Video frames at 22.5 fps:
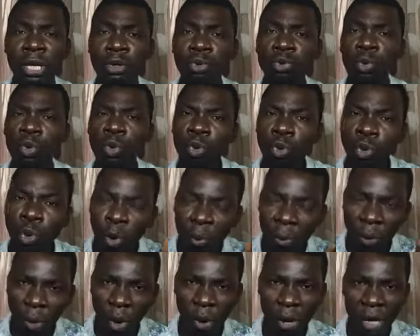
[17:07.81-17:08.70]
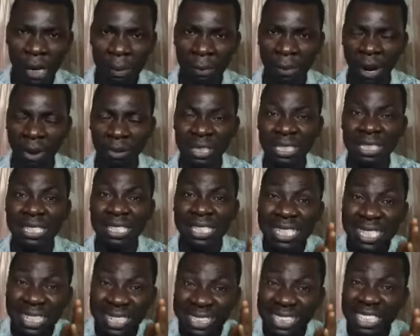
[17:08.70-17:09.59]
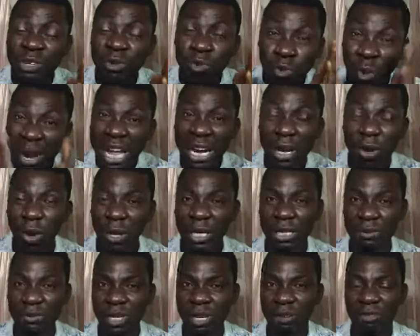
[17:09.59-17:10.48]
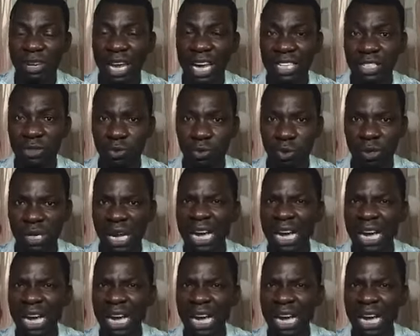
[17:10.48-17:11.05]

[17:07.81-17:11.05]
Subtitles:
to know more about the way God Himself lights the world.